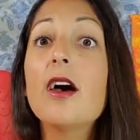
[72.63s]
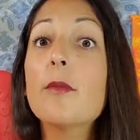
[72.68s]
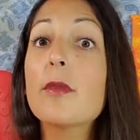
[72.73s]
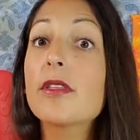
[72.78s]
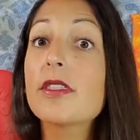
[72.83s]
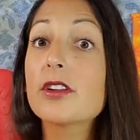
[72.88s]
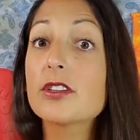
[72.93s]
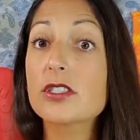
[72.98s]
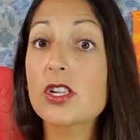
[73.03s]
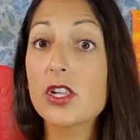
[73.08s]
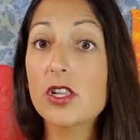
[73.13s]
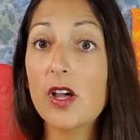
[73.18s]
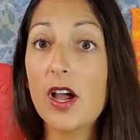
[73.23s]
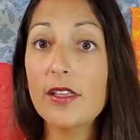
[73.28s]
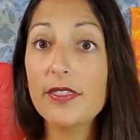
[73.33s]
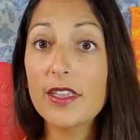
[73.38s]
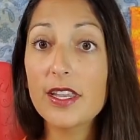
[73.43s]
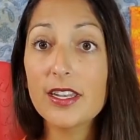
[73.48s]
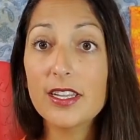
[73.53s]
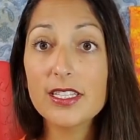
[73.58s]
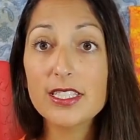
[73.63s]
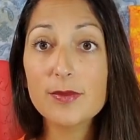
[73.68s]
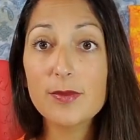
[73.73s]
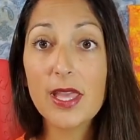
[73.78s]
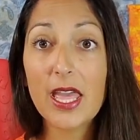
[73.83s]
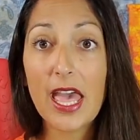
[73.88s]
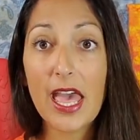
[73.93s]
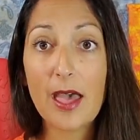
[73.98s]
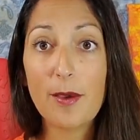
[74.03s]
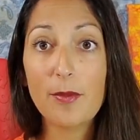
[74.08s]
but there's a lot that needs to
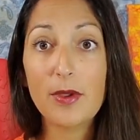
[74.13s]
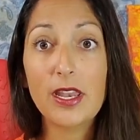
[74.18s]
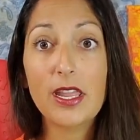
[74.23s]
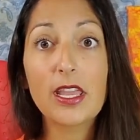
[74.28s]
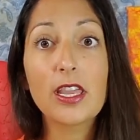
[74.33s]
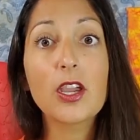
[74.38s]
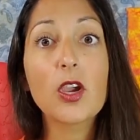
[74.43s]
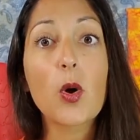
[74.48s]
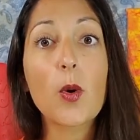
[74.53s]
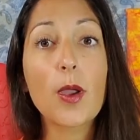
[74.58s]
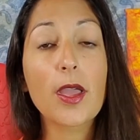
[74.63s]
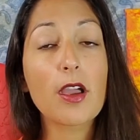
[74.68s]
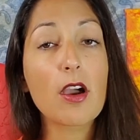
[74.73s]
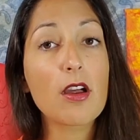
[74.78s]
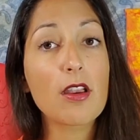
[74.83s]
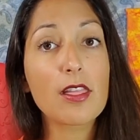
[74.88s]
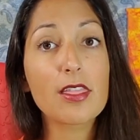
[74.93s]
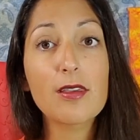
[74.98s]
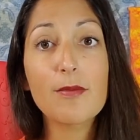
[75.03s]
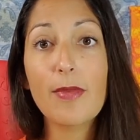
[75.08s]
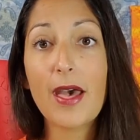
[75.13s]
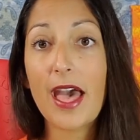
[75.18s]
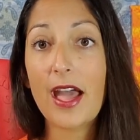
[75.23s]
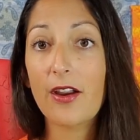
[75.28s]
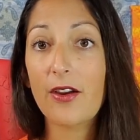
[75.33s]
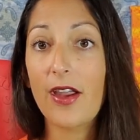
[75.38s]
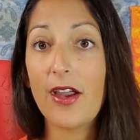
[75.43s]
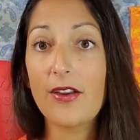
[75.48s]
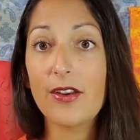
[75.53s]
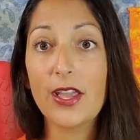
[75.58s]
be happening, going on in the
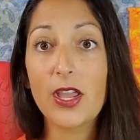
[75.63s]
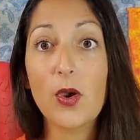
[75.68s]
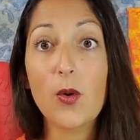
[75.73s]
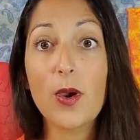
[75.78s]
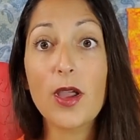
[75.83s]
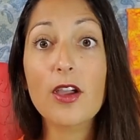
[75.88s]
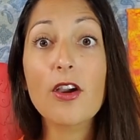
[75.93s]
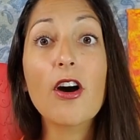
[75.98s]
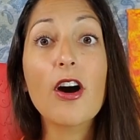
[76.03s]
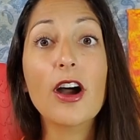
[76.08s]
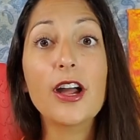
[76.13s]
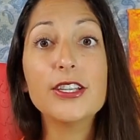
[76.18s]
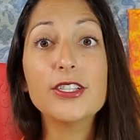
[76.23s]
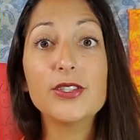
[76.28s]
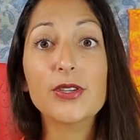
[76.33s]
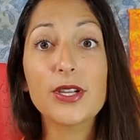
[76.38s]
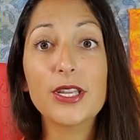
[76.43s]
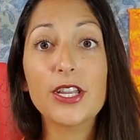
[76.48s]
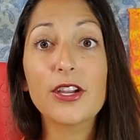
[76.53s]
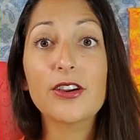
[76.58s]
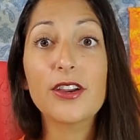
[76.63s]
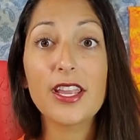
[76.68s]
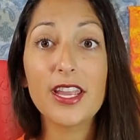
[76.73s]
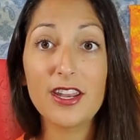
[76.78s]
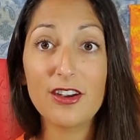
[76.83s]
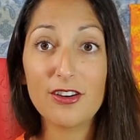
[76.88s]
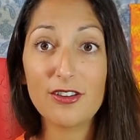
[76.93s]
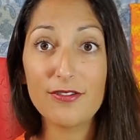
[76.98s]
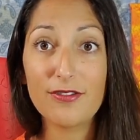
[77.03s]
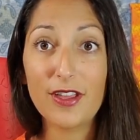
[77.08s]
background and going on during your
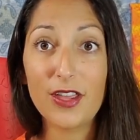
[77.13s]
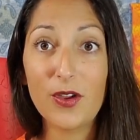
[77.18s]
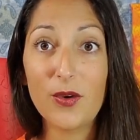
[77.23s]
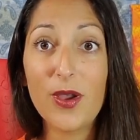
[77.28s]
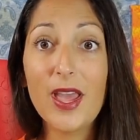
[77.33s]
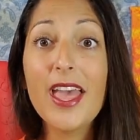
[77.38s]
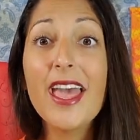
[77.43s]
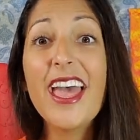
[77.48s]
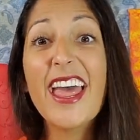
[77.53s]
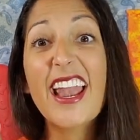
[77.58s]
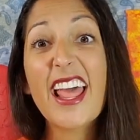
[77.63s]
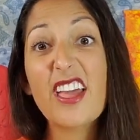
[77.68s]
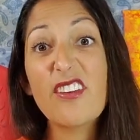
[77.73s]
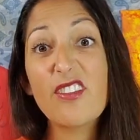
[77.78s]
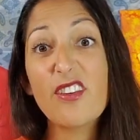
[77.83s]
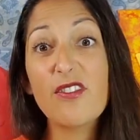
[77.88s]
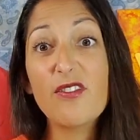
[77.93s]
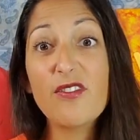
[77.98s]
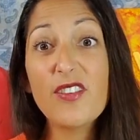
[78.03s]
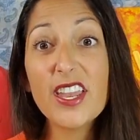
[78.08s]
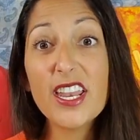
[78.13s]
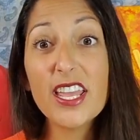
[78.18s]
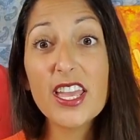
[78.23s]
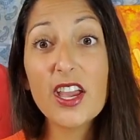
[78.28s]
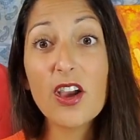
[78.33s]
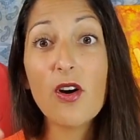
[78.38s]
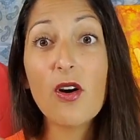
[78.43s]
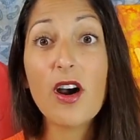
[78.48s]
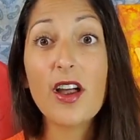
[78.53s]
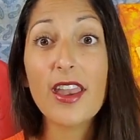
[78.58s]
interview. And I have a
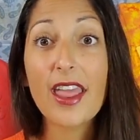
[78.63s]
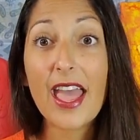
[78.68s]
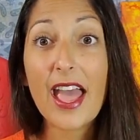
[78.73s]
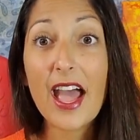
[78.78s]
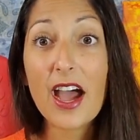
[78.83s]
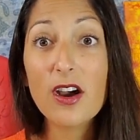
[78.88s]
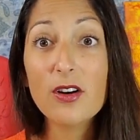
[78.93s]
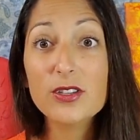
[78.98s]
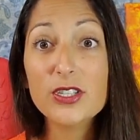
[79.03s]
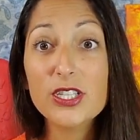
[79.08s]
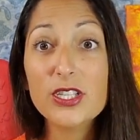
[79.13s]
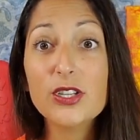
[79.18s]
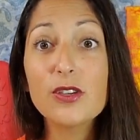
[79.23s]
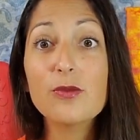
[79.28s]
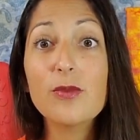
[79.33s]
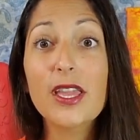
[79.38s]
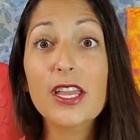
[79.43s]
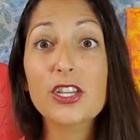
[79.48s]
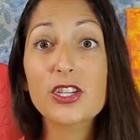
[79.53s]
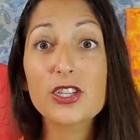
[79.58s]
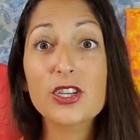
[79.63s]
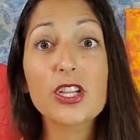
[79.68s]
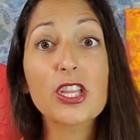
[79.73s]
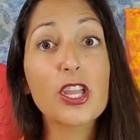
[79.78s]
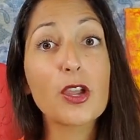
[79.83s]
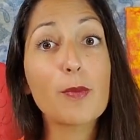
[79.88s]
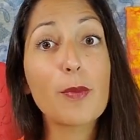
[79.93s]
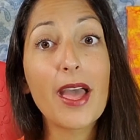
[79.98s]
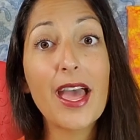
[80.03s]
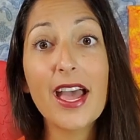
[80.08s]
video on how to make sure
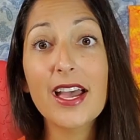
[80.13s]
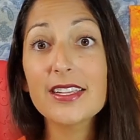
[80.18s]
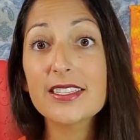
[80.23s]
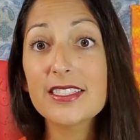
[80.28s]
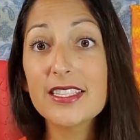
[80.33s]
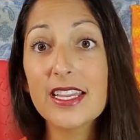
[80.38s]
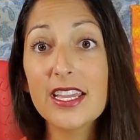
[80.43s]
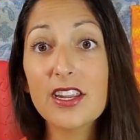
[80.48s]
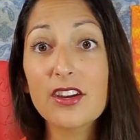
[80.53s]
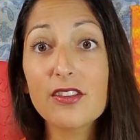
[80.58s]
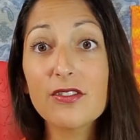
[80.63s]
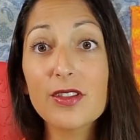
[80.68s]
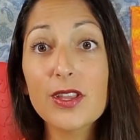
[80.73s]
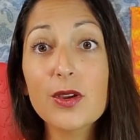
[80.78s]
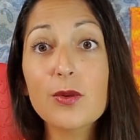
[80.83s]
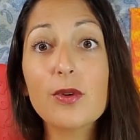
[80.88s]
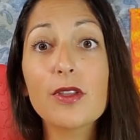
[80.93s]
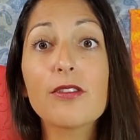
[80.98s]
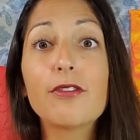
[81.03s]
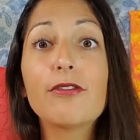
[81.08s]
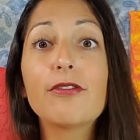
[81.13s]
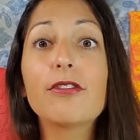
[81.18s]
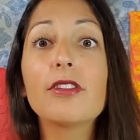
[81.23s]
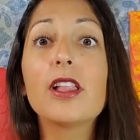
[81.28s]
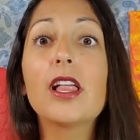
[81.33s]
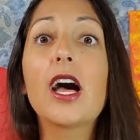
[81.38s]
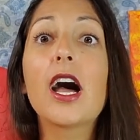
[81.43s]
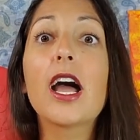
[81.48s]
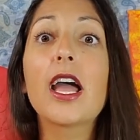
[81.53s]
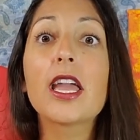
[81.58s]
you pass the interview with
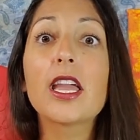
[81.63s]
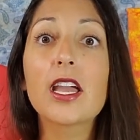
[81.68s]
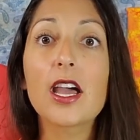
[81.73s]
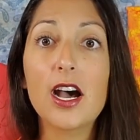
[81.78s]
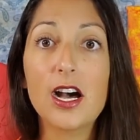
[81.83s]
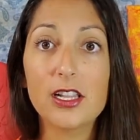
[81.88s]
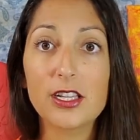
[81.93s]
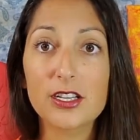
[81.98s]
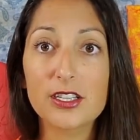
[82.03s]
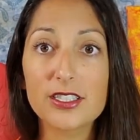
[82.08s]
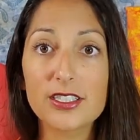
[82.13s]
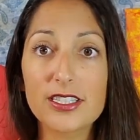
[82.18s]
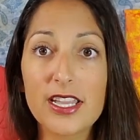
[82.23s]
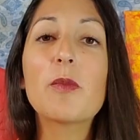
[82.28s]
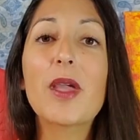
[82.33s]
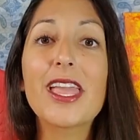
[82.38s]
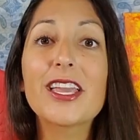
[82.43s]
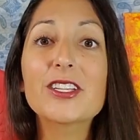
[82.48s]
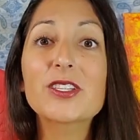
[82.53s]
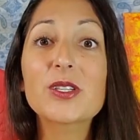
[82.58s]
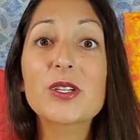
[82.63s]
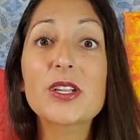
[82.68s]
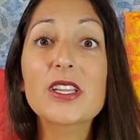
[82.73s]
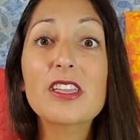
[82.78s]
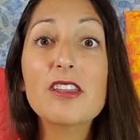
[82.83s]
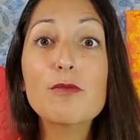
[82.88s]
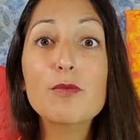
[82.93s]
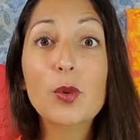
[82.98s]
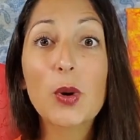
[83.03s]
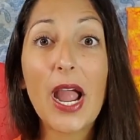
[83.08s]
flying colors. Make sure
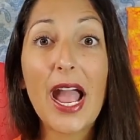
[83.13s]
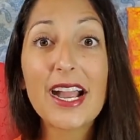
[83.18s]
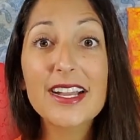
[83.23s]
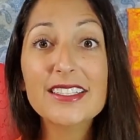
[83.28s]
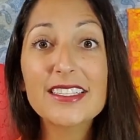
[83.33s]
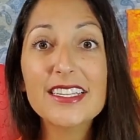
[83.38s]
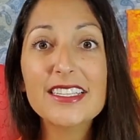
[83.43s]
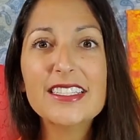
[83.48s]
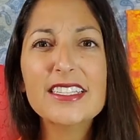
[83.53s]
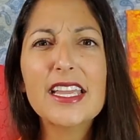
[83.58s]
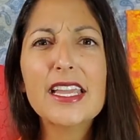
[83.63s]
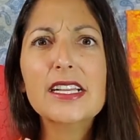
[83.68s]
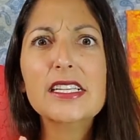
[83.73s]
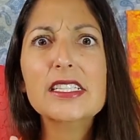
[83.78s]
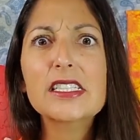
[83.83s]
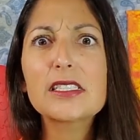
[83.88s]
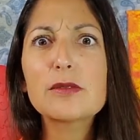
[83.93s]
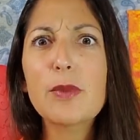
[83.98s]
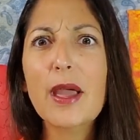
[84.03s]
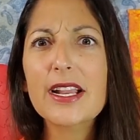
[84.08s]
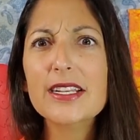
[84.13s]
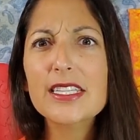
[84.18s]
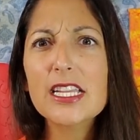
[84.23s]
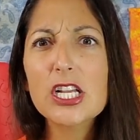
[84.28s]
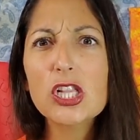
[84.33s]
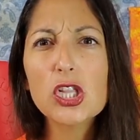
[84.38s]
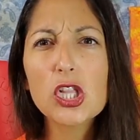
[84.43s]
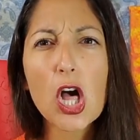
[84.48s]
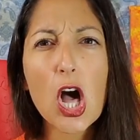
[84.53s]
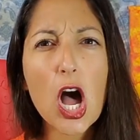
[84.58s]
you practice
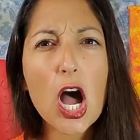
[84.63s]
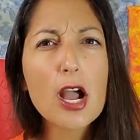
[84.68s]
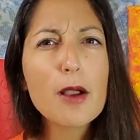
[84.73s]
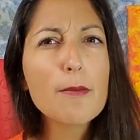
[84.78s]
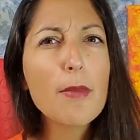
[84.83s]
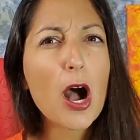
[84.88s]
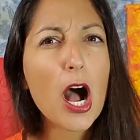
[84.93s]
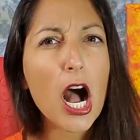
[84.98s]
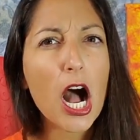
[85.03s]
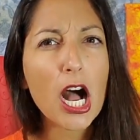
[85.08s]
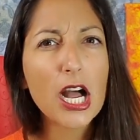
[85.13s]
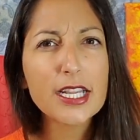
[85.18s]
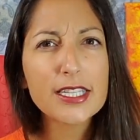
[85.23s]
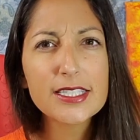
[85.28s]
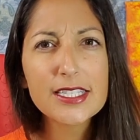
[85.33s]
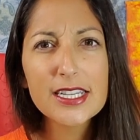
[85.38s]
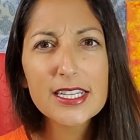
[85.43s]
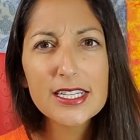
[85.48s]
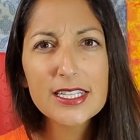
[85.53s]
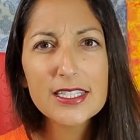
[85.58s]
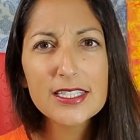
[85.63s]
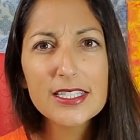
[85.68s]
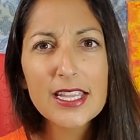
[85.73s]
expecting long pauses